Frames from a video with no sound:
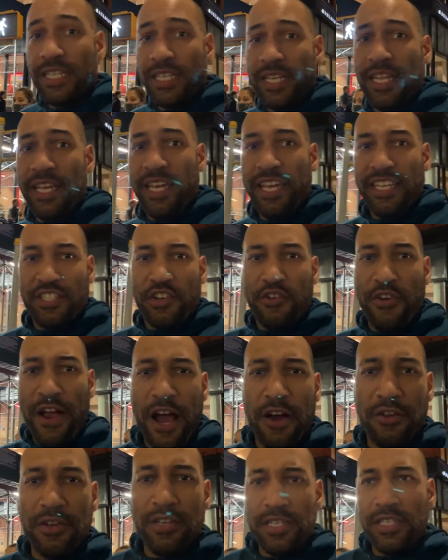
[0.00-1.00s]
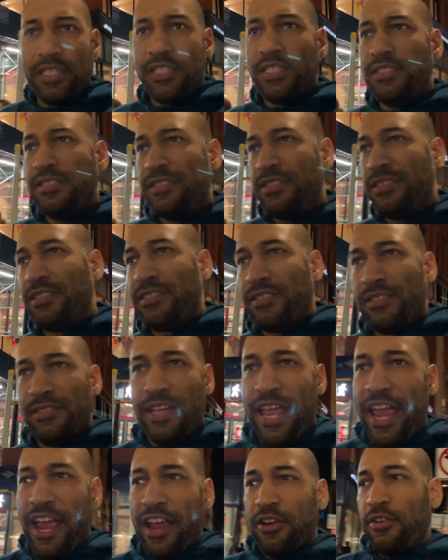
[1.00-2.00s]
Then it gets crowded,
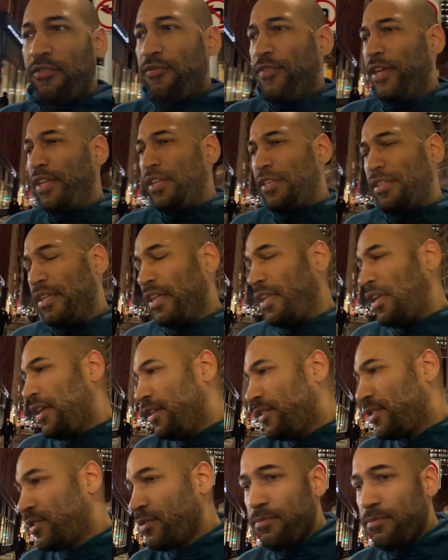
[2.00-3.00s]
aggravating. Ah, oh, it's a